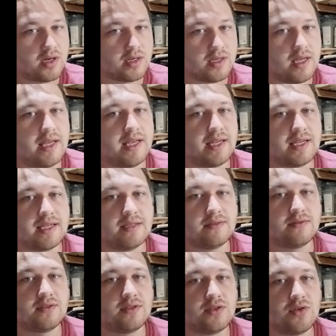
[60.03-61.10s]
It
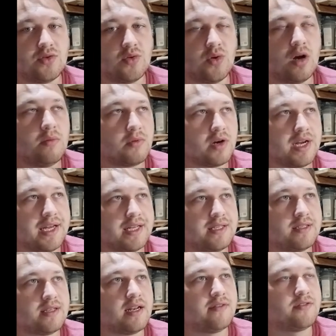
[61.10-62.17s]
gets you upgrades,
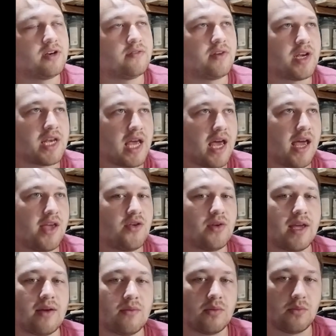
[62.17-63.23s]
and after every day, you
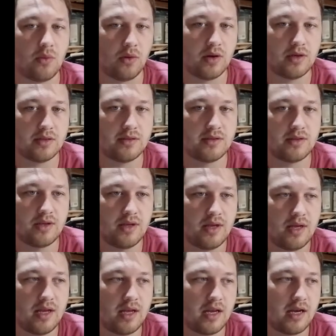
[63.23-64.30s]
get rewards.
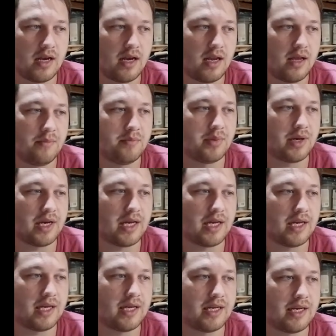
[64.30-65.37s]

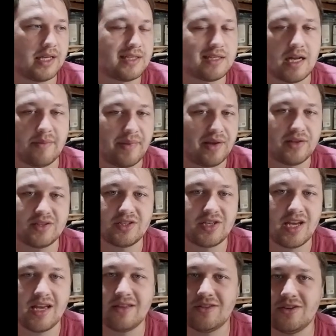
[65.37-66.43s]
But it's not balanced
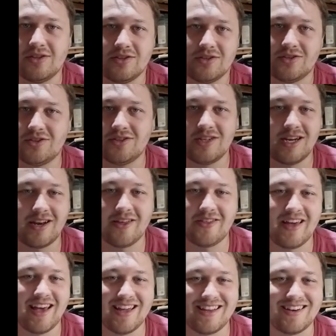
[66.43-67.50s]
yet. There's none of
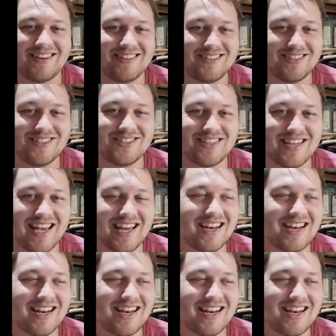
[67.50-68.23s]
that just yet.